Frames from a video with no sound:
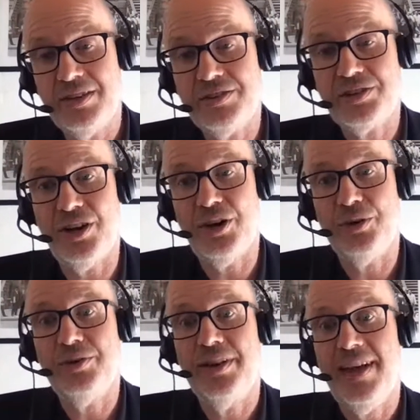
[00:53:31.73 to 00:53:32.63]

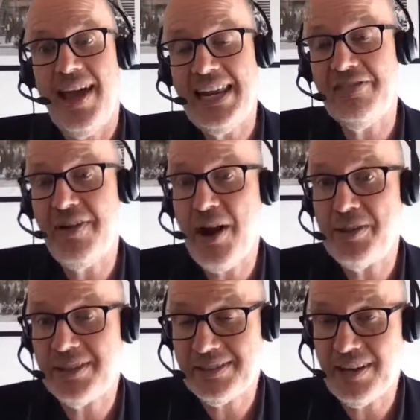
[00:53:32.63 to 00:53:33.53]
So any
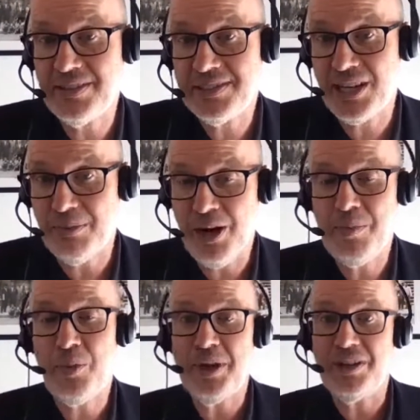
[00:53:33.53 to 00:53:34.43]
variant that does come
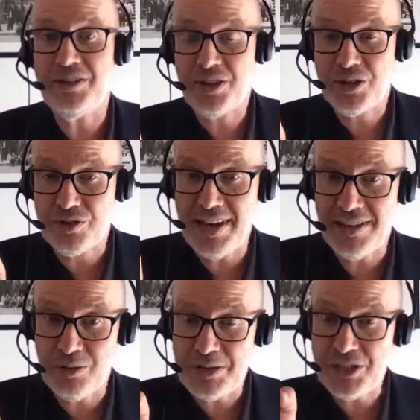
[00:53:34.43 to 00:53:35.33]
up will
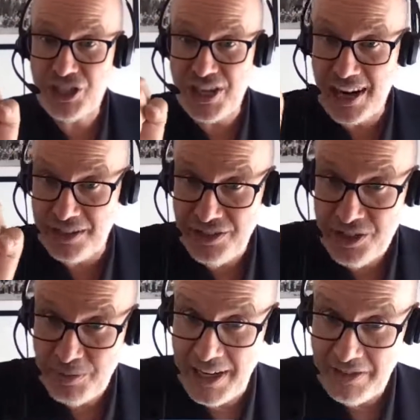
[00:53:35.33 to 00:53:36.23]
be
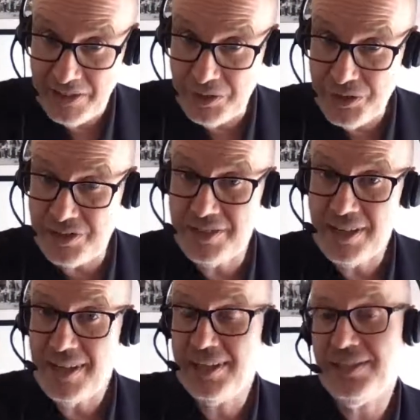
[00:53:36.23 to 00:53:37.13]
challenged by evolution
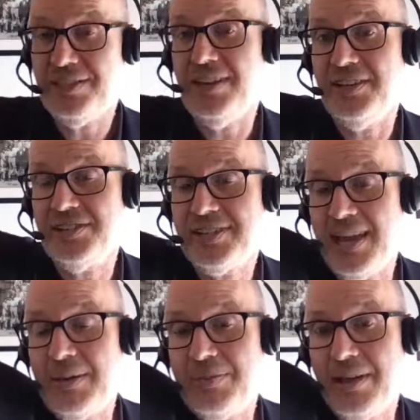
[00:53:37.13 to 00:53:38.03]
to
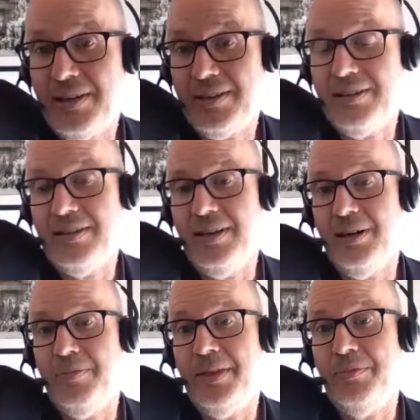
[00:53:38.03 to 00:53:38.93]
escape that
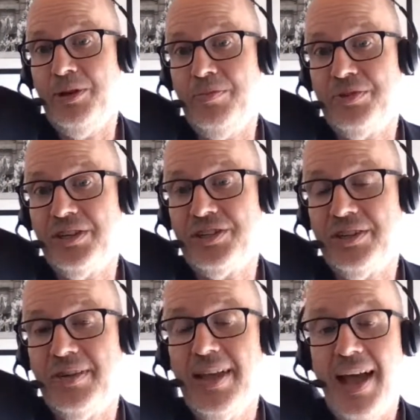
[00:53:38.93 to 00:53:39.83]
immune
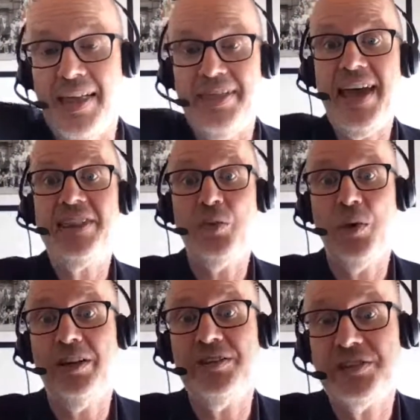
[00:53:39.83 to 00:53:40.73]
pressure. And they're the
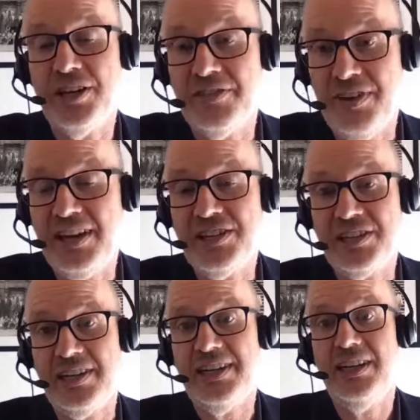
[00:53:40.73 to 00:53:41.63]
ones that
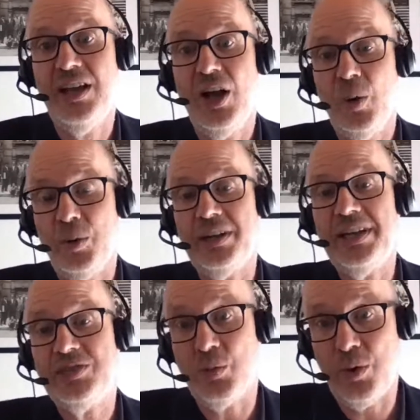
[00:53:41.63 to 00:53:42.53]
eventually we
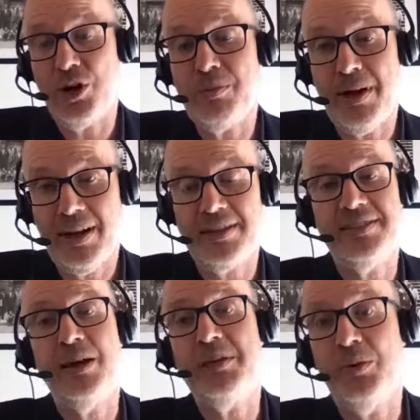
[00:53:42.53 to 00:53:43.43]
need to worry about,
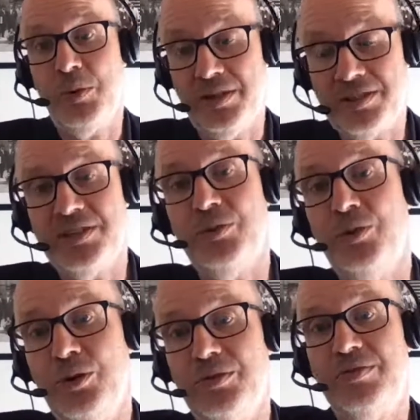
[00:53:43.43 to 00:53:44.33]
because they'll be the ones that
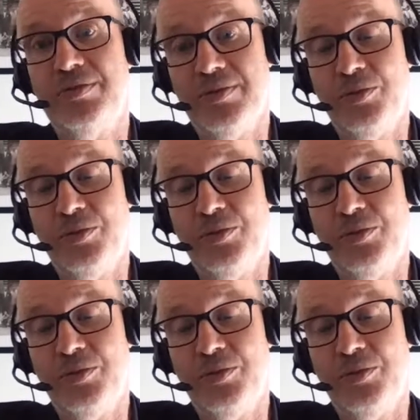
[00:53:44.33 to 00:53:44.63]
will